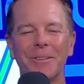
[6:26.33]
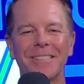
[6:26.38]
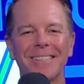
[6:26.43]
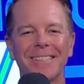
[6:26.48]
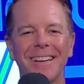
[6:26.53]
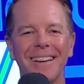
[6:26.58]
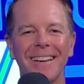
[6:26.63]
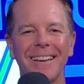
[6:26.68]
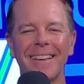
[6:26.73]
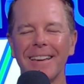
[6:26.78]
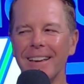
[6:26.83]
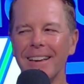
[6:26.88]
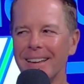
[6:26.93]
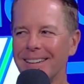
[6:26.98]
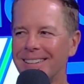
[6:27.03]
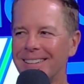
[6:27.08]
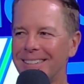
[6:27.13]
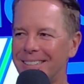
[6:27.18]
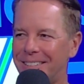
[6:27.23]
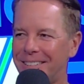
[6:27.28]
was like,
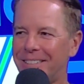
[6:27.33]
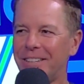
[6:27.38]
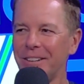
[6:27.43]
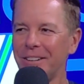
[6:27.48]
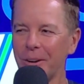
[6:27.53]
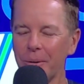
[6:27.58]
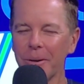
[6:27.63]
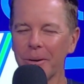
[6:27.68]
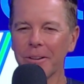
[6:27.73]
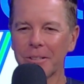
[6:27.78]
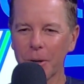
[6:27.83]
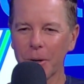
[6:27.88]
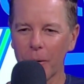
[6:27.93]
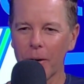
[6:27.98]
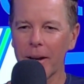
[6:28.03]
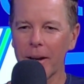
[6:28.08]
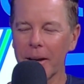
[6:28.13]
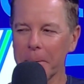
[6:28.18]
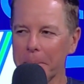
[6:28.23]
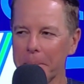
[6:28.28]
do you know what you're
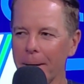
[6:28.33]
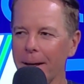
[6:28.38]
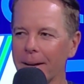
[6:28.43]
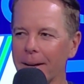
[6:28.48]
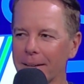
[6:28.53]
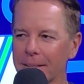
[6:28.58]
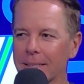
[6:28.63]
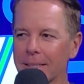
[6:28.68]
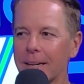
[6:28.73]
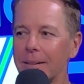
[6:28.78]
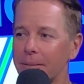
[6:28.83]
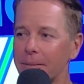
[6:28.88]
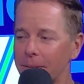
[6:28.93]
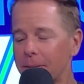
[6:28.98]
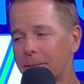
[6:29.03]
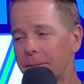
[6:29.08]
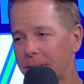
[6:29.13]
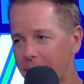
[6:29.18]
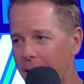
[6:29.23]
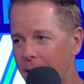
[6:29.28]
talking about? And it's like,
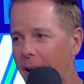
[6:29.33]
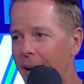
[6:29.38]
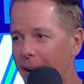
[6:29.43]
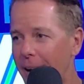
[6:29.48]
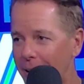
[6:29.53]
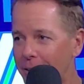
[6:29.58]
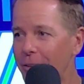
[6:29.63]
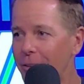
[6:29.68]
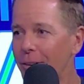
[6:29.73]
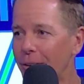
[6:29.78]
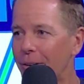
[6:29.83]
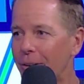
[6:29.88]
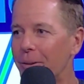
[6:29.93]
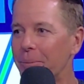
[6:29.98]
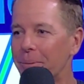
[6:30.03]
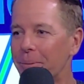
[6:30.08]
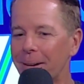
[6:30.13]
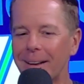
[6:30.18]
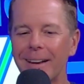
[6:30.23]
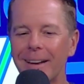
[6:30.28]
well, yeah, I do,
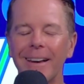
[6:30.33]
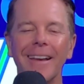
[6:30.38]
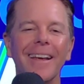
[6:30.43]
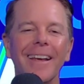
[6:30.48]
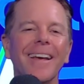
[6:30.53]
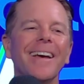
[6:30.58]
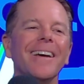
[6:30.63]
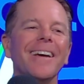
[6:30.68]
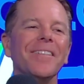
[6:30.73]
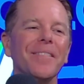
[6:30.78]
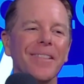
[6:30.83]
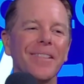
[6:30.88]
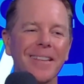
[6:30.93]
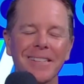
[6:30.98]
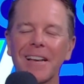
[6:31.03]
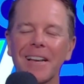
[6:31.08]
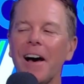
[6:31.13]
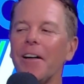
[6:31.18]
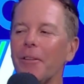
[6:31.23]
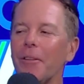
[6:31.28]
but
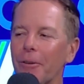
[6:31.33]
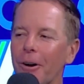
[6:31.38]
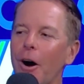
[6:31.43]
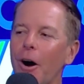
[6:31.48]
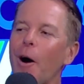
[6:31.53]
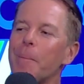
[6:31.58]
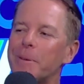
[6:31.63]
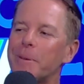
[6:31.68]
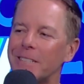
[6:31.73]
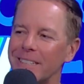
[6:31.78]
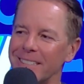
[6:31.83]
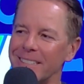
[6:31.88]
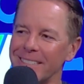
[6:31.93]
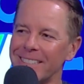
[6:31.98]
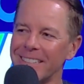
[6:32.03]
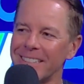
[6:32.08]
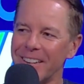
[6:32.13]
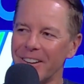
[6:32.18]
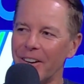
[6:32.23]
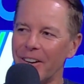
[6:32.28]
there's other
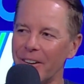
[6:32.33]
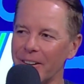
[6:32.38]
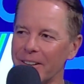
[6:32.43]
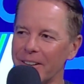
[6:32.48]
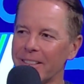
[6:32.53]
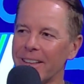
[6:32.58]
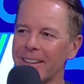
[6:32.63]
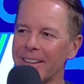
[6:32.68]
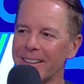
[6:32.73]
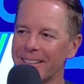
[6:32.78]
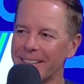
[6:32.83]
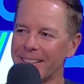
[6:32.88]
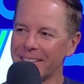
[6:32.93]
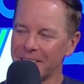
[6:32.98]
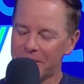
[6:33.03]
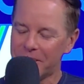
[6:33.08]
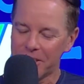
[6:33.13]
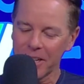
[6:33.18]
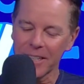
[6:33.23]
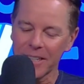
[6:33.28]
options, you know,
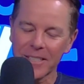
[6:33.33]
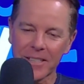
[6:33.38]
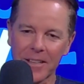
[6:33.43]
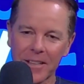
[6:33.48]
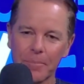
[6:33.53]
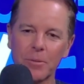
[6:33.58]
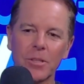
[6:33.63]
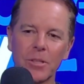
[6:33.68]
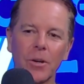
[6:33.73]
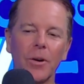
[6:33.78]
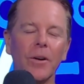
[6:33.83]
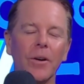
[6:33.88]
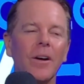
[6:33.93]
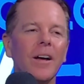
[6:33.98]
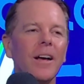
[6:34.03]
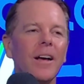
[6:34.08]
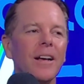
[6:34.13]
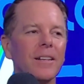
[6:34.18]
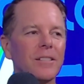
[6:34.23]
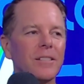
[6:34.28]
than just the so
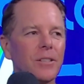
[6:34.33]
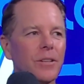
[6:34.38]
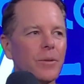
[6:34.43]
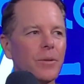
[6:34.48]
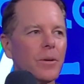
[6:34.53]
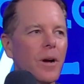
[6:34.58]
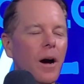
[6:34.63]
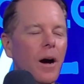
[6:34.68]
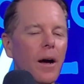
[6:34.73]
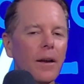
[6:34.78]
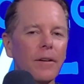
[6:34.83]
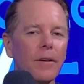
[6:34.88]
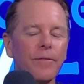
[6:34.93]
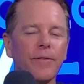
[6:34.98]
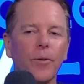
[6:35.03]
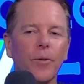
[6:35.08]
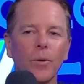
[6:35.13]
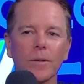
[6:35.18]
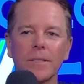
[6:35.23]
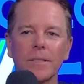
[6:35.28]
you're kind of
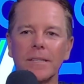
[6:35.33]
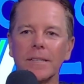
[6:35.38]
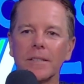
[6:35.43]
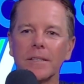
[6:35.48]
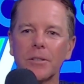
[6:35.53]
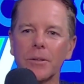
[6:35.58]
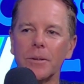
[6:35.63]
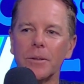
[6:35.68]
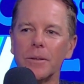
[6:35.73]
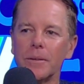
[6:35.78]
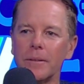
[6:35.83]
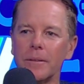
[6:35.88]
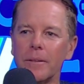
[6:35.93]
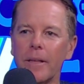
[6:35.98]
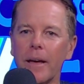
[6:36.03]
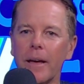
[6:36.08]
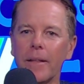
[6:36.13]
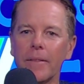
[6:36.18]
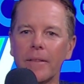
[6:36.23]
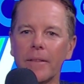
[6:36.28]
forced into
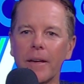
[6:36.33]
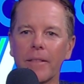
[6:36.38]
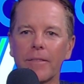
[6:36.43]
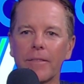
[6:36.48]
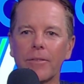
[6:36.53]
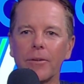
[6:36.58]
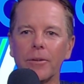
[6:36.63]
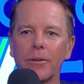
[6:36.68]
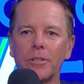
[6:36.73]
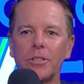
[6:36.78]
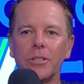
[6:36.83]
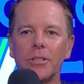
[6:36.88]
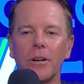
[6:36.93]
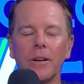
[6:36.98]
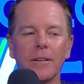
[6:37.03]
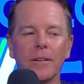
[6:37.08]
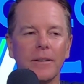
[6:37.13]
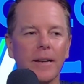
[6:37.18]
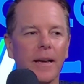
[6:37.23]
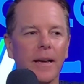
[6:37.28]
that third
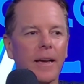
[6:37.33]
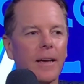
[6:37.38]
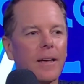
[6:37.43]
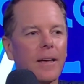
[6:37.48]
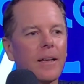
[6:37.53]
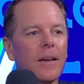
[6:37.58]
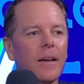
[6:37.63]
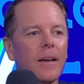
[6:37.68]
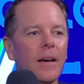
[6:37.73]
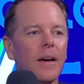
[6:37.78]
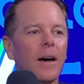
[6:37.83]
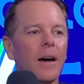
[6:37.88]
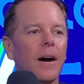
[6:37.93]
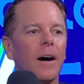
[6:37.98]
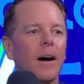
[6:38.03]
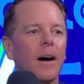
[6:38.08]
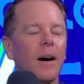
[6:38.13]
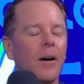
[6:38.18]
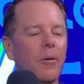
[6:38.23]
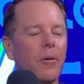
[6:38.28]
shot dink
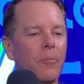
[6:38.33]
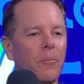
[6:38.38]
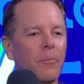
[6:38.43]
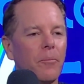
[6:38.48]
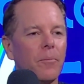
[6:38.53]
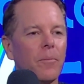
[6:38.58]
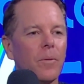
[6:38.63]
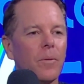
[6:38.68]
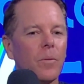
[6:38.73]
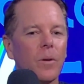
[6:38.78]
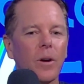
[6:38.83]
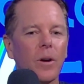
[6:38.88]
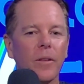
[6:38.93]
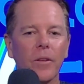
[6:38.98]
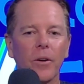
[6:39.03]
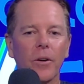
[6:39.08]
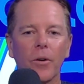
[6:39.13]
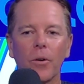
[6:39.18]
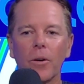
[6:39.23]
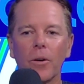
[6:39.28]

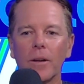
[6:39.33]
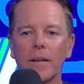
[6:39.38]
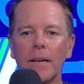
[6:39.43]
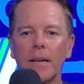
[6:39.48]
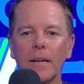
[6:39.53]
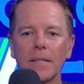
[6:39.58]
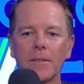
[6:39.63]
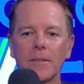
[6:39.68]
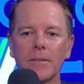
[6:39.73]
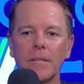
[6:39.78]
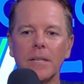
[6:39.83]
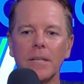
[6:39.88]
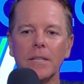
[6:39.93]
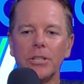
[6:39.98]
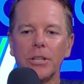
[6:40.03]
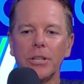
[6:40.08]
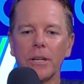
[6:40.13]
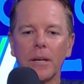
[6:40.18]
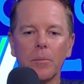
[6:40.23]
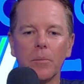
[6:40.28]
in the early days of
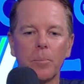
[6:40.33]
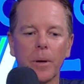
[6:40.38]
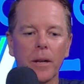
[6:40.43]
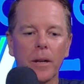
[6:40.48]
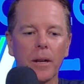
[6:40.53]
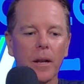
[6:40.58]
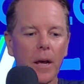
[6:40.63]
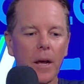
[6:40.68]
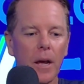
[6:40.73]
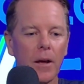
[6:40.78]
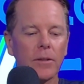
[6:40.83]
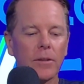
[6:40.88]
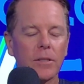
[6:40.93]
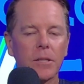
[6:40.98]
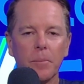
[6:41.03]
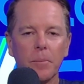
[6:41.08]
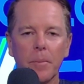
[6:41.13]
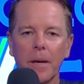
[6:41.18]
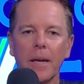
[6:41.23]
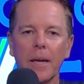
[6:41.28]
teaching it. But
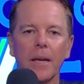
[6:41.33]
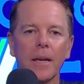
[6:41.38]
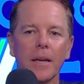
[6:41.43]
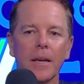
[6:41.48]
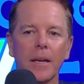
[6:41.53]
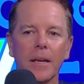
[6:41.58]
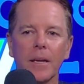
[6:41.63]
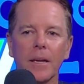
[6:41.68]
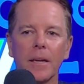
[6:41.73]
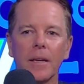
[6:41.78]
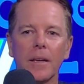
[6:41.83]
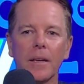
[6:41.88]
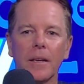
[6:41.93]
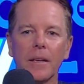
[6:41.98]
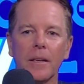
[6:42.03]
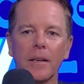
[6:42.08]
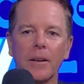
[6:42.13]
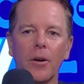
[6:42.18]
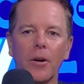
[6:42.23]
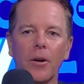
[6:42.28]
to me,
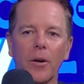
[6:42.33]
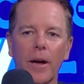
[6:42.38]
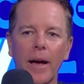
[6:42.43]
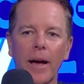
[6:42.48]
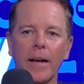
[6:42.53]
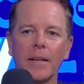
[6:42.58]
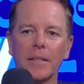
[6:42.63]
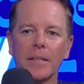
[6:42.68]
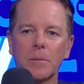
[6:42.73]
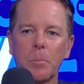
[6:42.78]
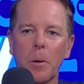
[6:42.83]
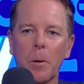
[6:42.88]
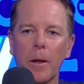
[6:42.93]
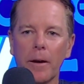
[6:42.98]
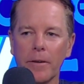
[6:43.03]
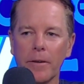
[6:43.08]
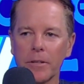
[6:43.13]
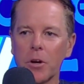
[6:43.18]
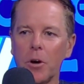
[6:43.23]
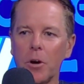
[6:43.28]
you know, as
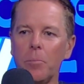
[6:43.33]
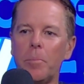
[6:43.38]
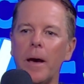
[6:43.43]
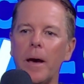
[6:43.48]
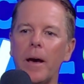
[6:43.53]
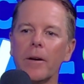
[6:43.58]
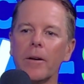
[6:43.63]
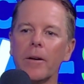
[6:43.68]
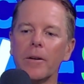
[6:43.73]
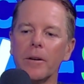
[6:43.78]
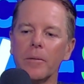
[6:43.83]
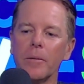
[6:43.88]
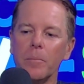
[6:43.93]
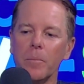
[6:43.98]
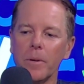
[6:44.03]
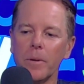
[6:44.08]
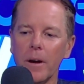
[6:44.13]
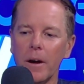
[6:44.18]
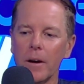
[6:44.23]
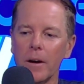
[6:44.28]
players got better,
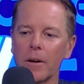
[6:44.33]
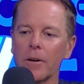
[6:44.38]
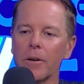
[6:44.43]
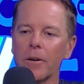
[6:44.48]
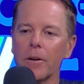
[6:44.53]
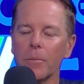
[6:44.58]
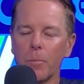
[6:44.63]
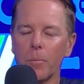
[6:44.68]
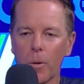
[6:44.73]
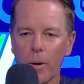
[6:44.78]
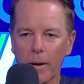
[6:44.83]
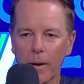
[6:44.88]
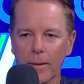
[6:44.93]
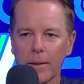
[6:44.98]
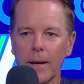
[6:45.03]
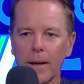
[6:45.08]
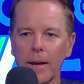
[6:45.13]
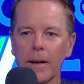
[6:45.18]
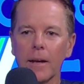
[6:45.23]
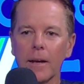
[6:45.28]
younger, more
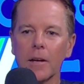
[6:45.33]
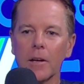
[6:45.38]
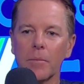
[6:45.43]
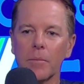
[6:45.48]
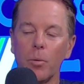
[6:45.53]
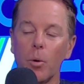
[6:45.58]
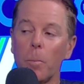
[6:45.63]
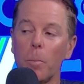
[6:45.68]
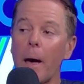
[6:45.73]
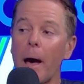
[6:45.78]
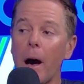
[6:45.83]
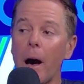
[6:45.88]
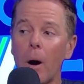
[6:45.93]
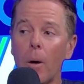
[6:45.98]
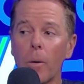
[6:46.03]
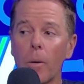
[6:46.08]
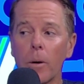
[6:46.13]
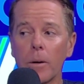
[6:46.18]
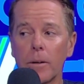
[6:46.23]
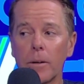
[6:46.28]
athletic, more
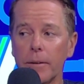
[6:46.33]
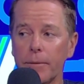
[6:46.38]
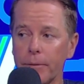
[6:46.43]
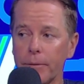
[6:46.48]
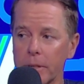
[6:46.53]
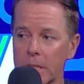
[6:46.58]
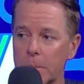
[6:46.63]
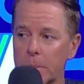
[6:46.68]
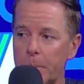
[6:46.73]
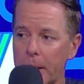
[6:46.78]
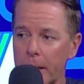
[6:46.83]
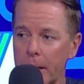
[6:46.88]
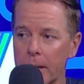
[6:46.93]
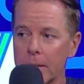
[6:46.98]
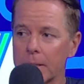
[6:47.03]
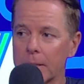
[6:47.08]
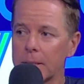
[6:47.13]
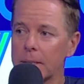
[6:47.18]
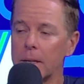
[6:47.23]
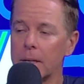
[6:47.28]
power, different
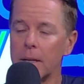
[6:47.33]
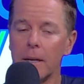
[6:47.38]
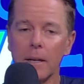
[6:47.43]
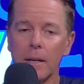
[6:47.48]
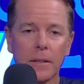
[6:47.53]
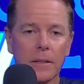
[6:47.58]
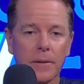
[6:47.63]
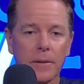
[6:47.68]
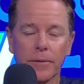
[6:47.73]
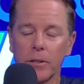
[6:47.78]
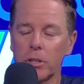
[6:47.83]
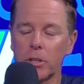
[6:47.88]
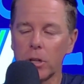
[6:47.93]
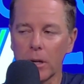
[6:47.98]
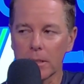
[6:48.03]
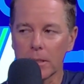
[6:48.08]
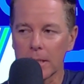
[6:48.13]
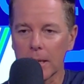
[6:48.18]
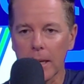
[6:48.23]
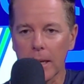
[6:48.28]
spins, different
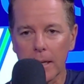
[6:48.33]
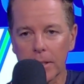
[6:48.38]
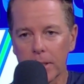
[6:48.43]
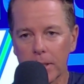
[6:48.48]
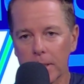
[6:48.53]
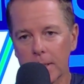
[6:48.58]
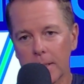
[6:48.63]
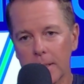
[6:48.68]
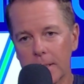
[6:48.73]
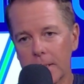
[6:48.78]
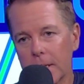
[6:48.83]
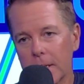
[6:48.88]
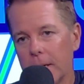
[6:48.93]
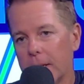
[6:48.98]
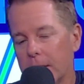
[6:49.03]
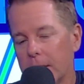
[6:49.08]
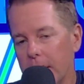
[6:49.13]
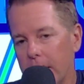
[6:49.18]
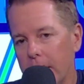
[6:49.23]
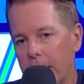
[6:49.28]
shot selections,
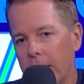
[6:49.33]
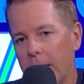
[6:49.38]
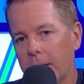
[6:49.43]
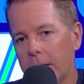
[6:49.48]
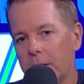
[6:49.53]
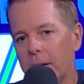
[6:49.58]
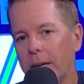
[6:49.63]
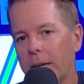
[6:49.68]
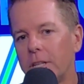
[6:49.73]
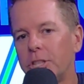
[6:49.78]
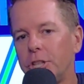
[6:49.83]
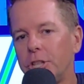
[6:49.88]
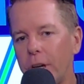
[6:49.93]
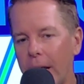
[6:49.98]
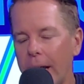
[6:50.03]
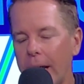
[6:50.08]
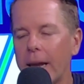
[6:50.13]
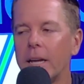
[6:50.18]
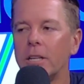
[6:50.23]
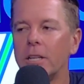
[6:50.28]
it
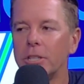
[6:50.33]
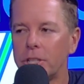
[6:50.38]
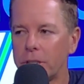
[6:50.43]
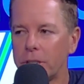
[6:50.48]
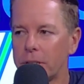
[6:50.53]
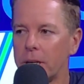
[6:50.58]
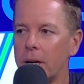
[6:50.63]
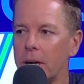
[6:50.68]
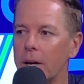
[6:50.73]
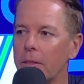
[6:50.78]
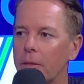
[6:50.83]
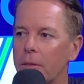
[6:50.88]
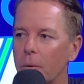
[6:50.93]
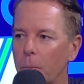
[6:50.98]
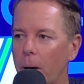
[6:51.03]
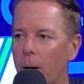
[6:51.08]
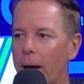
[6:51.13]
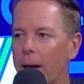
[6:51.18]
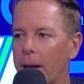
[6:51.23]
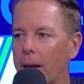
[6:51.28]
changed the
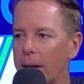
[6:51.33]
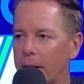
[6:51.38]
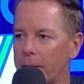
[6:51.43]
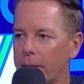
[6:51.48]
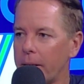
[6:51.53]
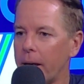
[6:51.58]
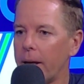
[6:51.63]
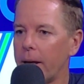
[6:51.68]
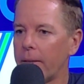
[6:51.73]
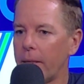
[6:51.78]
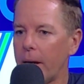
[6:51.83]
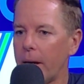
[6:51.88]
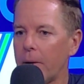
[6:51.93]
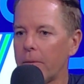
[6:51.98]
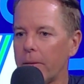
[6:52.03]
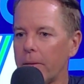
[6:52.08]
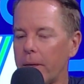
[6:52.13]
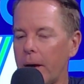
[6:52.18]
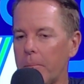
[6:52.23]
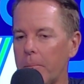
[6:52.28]
way
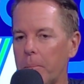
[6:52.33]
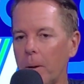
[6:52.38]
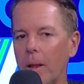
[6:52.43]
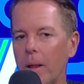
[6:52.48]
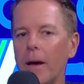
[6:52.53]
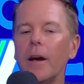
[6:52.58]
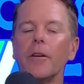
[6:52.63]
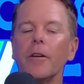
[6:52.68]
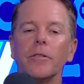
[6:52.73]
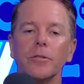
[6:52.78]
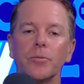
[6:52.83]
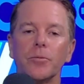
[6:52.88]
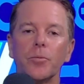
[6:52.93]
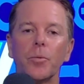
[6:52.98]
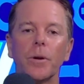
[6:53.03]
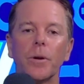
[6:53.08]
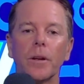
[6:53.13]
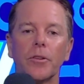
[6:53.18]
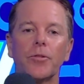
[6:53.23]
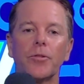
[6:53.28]
that player is
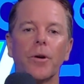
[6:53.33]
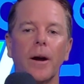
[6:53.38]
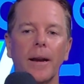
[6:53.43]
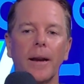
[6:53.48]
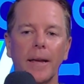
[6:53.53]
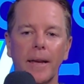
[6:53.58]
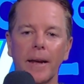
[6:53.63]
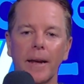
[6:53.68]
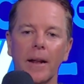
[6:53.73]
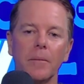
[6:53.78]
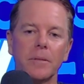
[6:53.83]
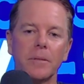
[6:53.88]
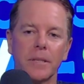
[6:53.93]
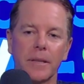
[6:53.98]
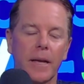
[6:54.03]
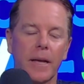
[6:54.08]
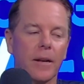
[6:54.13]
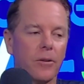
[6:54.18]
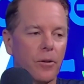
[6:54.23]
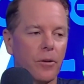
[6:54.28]
really trying to get up
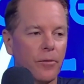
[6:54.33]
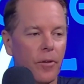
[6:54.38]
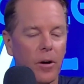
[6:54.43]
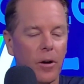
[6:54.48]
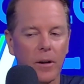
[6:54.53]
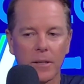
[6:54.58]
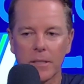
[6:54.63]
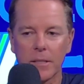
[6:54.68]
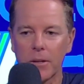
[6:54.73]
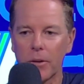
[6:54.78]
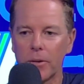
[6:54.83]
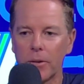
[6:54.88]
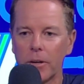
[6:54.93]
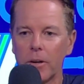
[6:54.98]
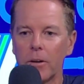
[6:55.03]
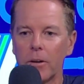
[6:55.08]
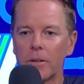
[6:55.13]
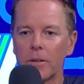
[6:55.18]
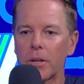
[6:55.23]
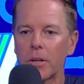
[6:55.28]
to that no volley zone,
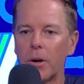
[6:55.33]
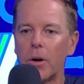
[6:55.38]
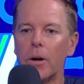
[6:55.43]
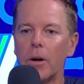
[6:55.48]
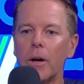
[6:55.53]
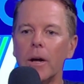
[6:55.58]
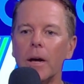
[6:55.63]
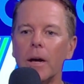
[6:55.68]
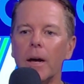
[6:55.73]
you know. So